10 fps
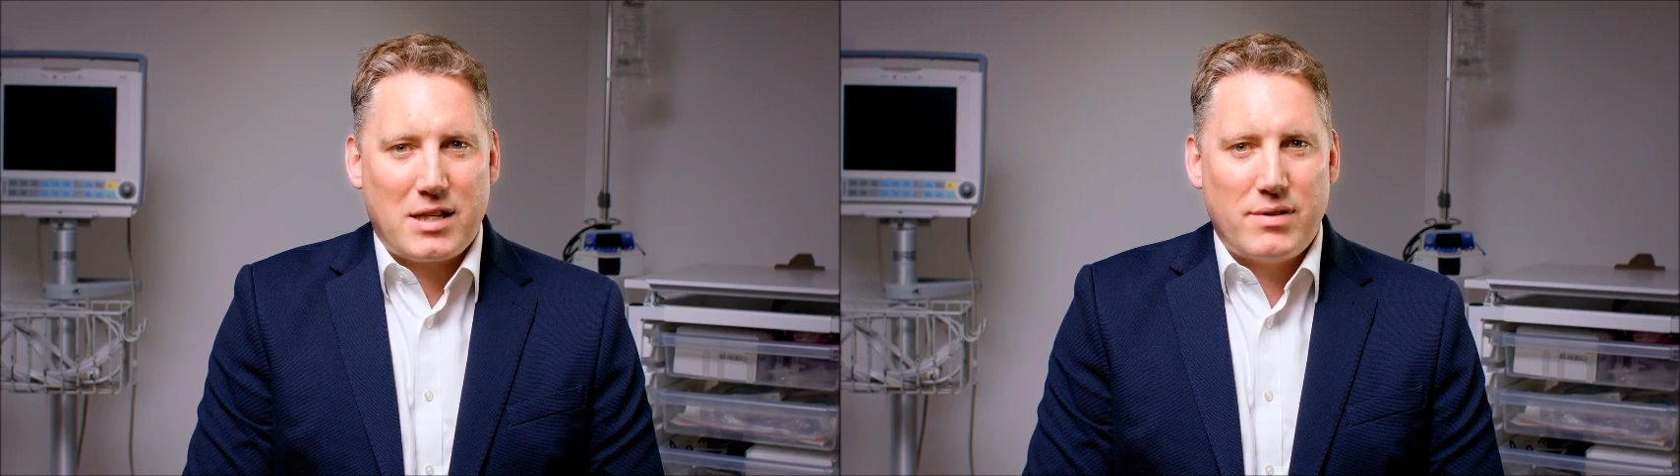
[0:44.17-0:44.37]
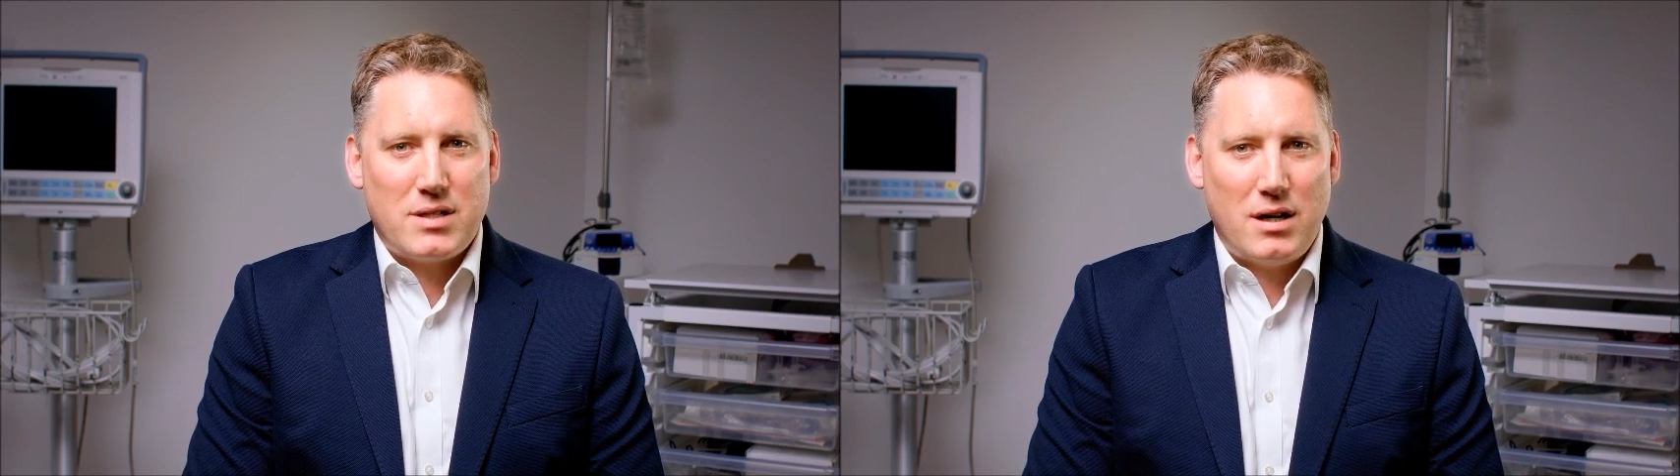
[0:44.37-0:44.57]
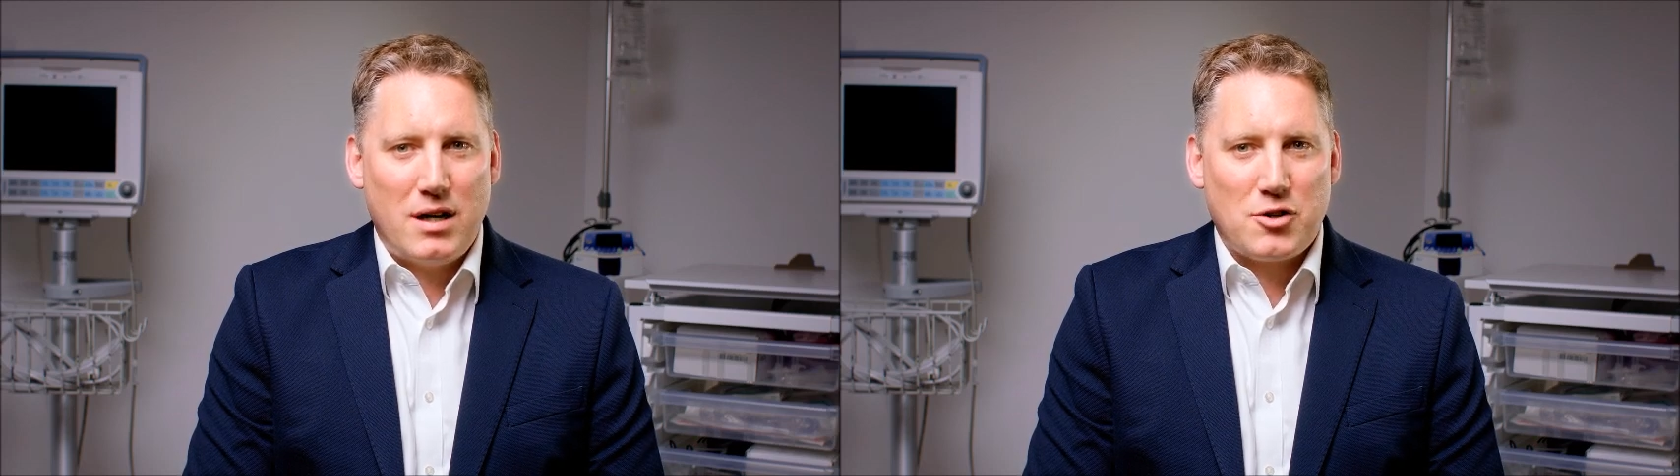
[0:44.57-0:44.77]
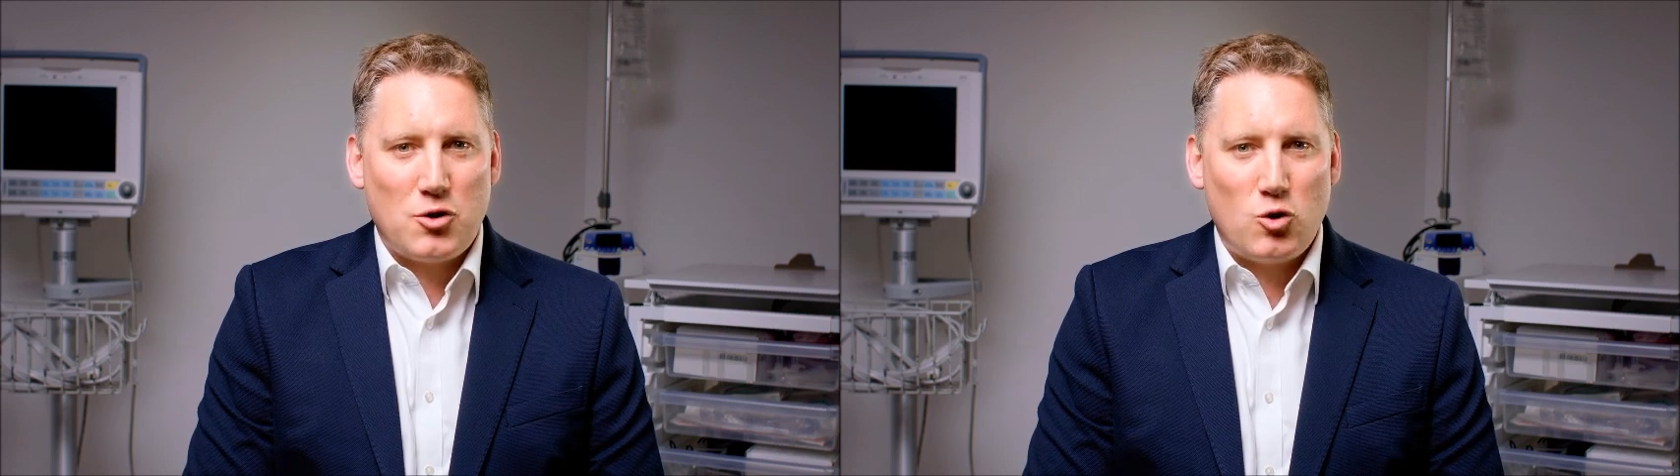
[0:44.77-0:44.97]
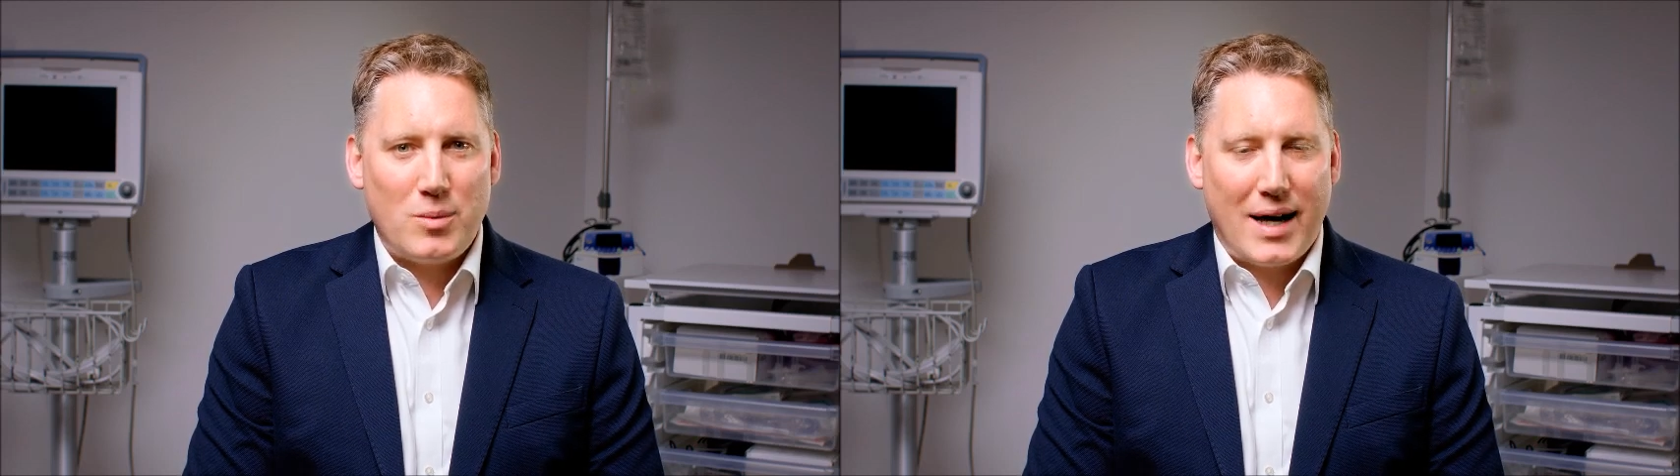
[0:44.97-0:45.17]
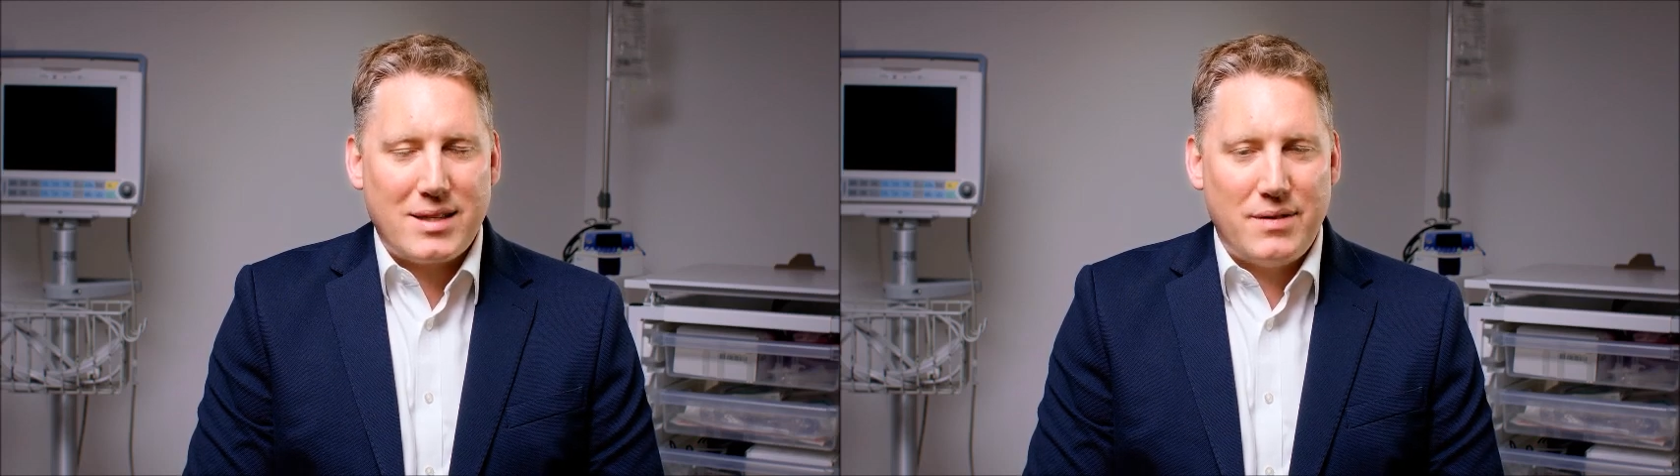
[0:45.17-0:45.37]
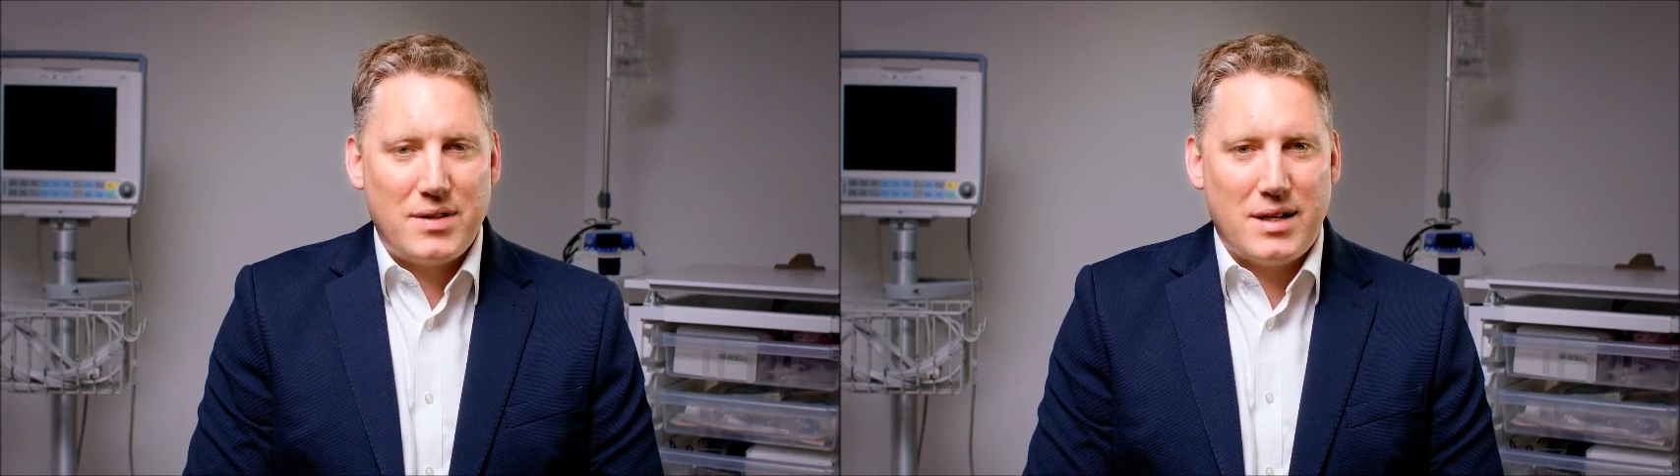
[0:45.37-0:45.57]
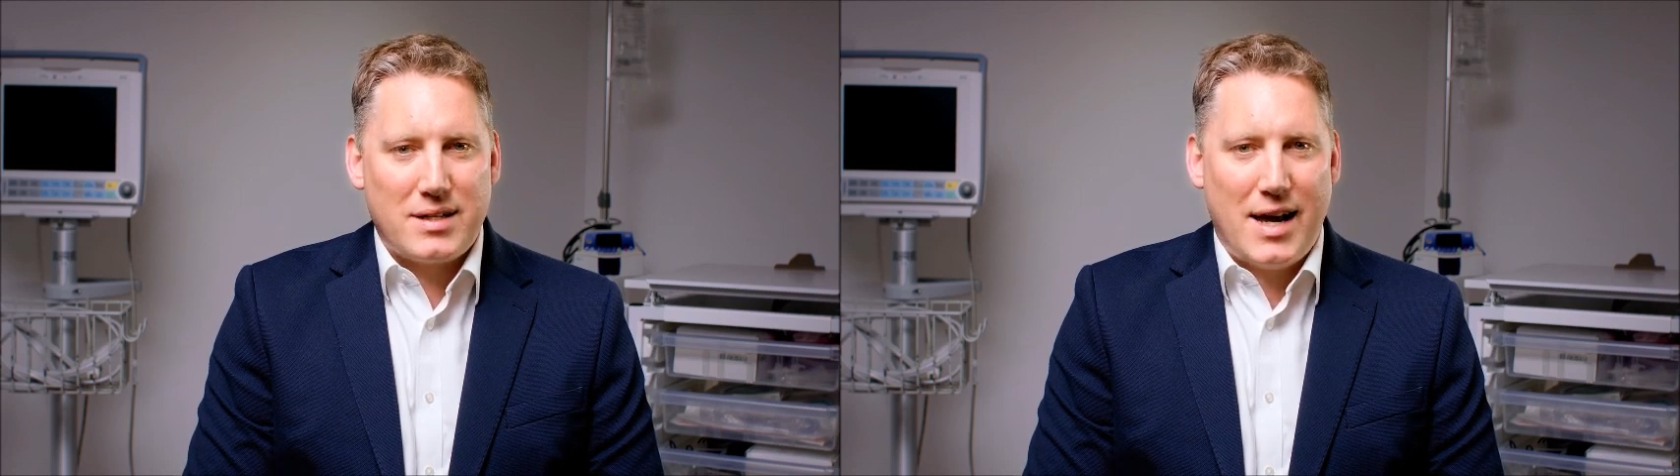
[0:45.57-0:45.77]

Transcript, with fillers: to return to normal activities